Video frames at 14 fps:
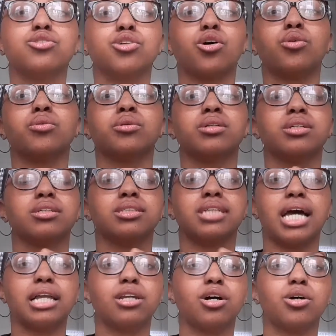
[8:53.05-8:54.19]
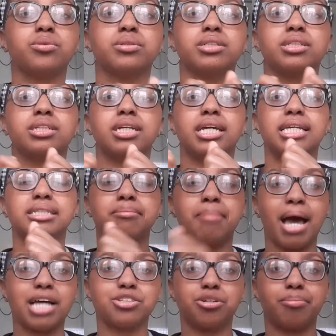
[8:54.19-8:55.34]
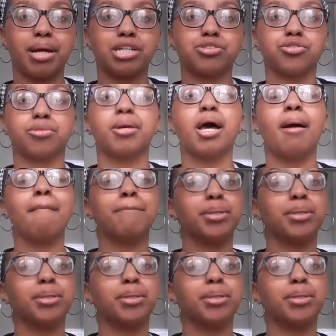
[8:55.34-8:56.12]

So yellow is master bedroom,